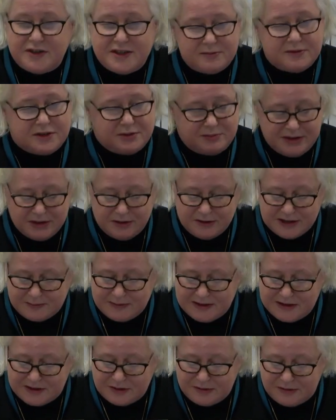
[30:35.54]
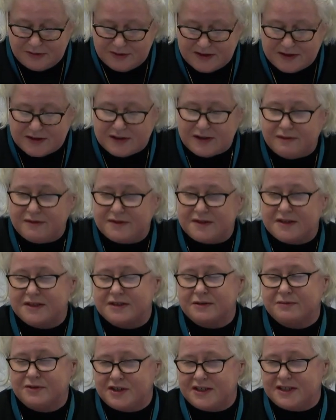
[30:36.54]
Consumption then, the personal
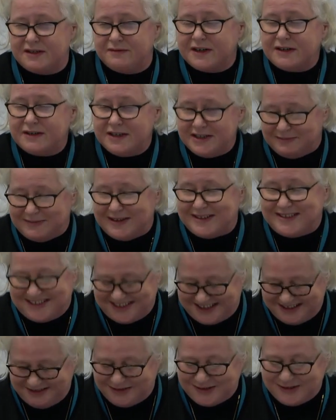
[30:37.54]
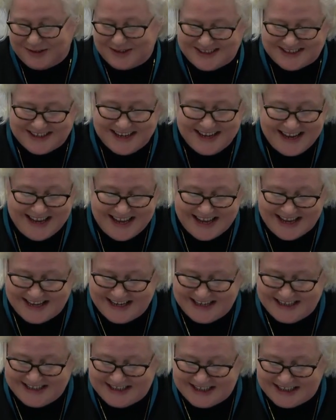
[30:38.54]
consumption expenditure indicator, which is what
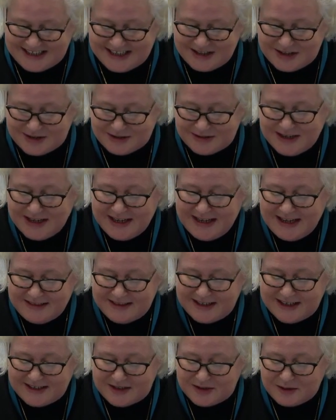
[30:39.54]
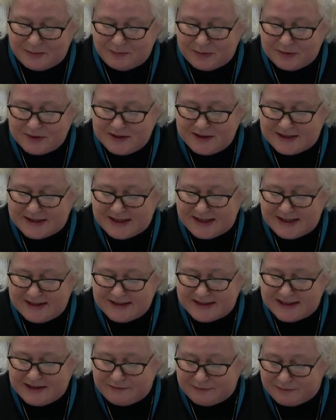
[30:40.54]
we all spend on goods and services, so which is a very
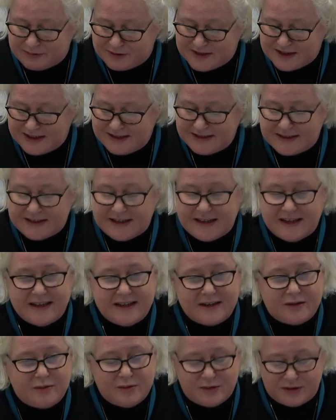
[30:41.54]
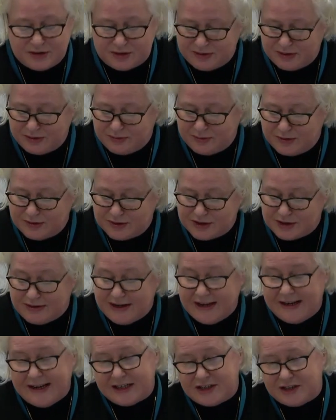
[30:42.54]
domestically focused indicator,
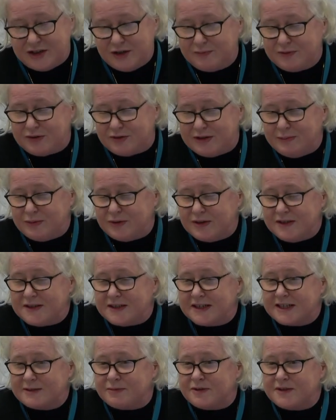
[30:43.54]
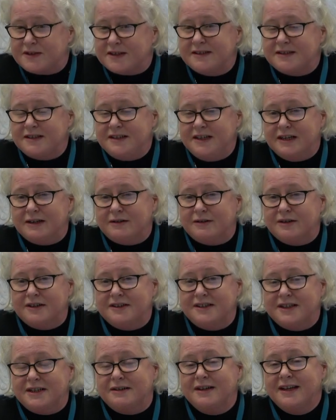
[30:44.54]
that's up 0.7%
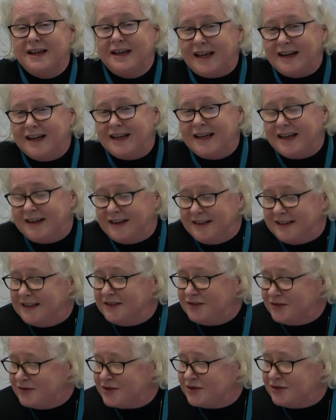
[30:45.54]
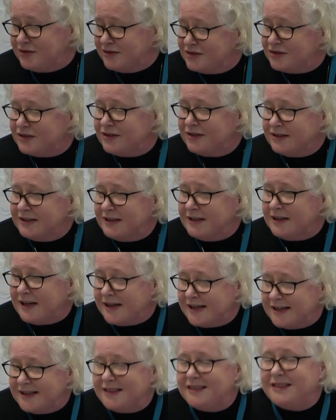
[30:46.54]
quarter on quarter and actually up
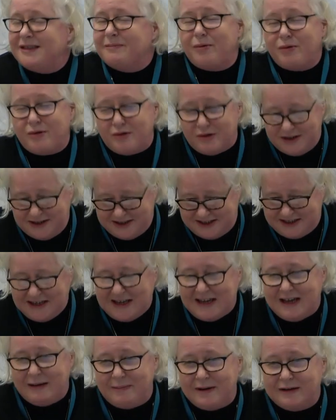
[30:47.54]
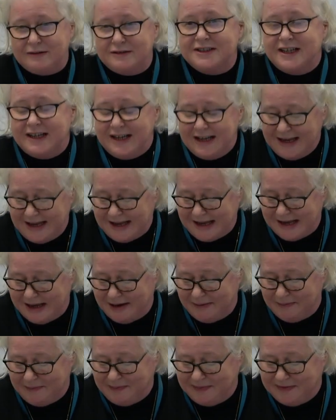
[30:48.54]
3.6% year on year. And
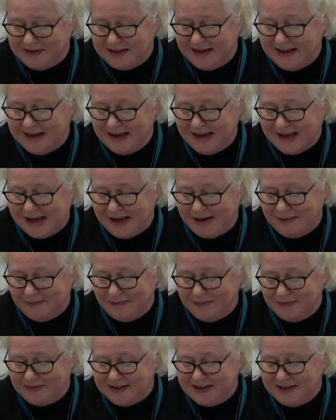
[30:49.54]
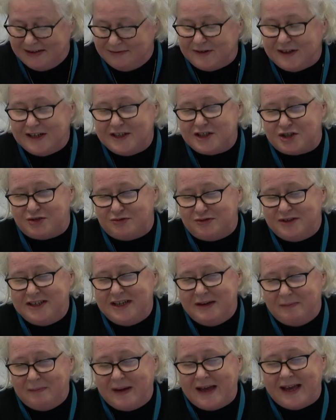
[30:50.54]
again, I think just to underline the
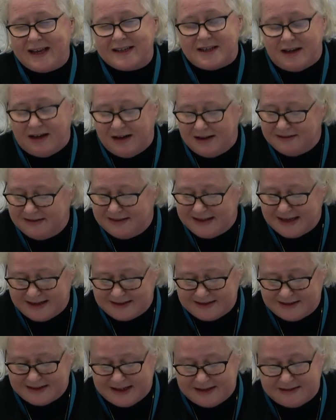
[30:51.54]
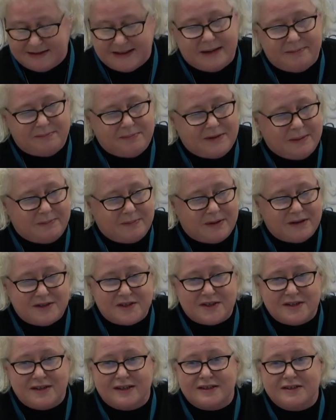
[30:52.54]
point about the
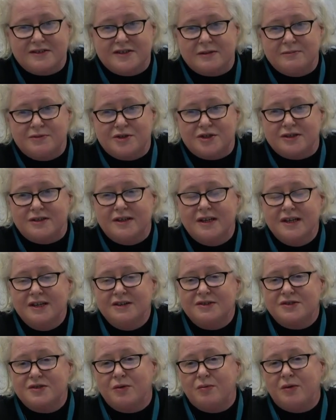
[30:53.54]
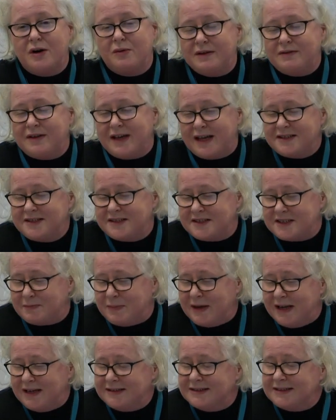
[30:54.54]
inflationary impact
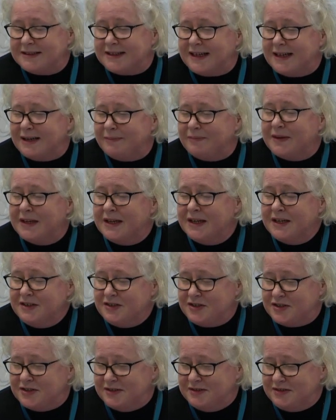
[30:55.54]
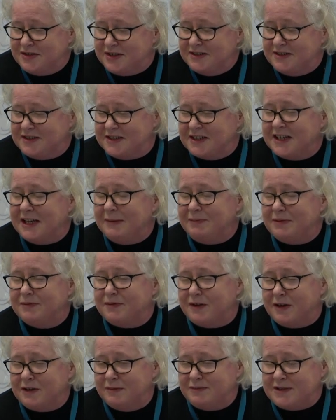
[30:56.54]
on that personal consumption.